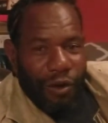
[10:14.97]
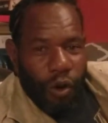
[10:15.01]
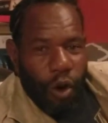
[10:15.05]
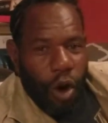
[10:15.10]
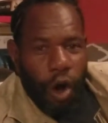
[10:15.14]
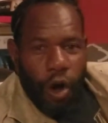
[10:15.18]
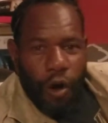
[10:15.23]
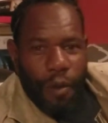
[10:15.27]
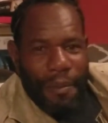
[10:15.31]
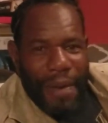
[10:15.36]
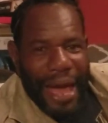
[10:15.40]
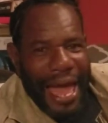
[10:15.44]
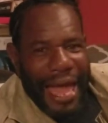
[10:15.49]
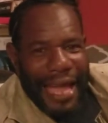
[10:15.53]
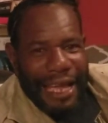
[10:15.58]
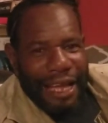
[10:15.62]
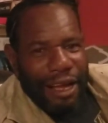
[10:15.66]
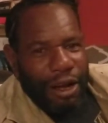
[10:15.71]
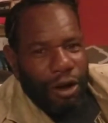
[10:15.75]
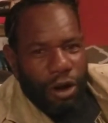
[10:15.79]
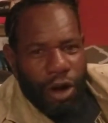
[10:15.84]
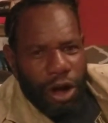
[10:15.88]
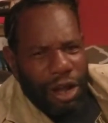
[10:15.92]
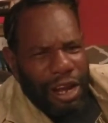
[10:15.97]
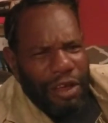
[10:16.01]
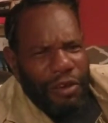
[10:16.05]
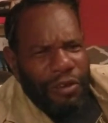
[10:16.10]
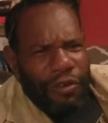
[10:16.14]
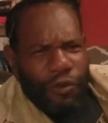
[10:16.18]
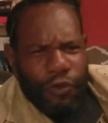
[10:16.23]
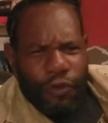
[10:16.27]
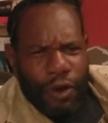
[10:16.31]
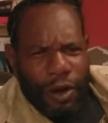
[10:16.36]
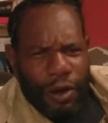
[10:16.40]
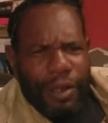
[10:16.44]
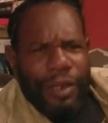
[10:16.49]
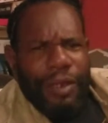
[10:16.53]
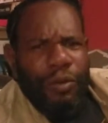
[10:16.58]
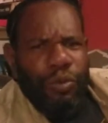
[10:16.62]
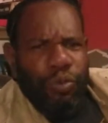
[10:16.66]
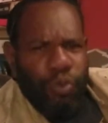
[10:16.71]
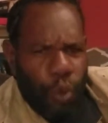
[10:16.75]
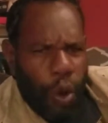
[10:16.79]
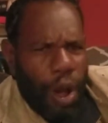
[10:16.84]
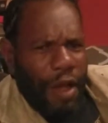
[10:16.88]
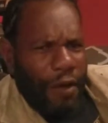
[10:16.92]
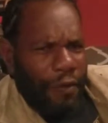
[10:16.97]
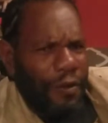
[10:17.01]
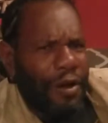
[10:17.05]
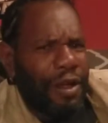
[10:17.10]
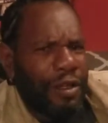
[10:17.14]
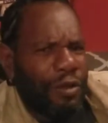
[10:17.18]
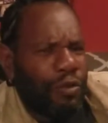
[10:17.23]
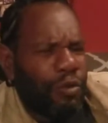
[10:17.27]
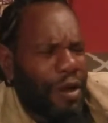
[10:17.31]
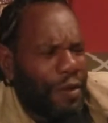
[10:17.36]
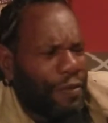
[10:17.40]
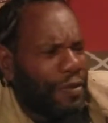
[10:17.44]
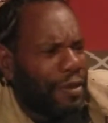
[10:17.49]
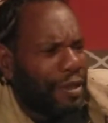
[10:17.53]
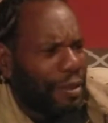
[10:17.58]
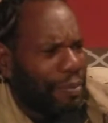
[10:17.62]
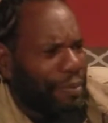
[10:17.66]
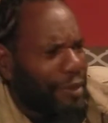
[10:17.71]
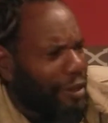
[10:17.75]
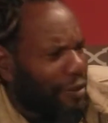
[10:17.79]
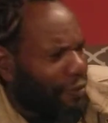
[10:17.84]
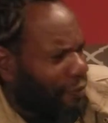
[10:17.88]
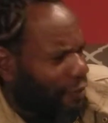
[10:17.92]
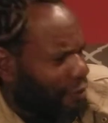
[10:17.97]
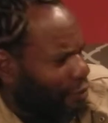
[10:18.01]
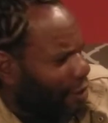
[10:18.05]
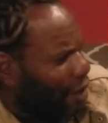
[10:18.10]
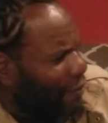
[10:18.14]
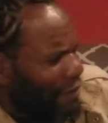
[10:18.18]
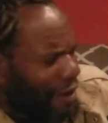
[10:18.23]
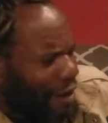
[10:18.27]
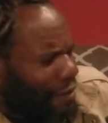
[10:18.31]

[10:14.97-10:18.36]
Oh my God! I refer to his wife because his wife is a beautiful wife. I